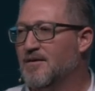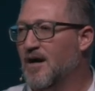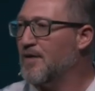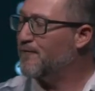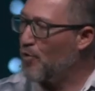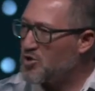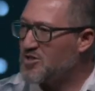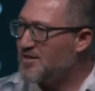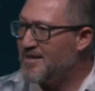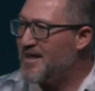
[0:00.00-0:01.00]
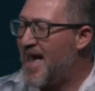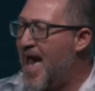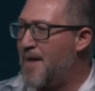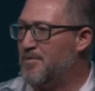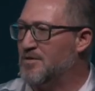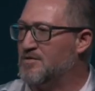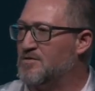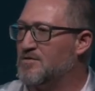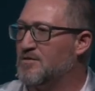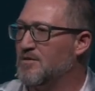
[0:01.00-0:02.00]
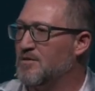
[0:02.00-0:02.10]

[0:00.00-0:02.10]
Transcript: Unfortunately, that happens.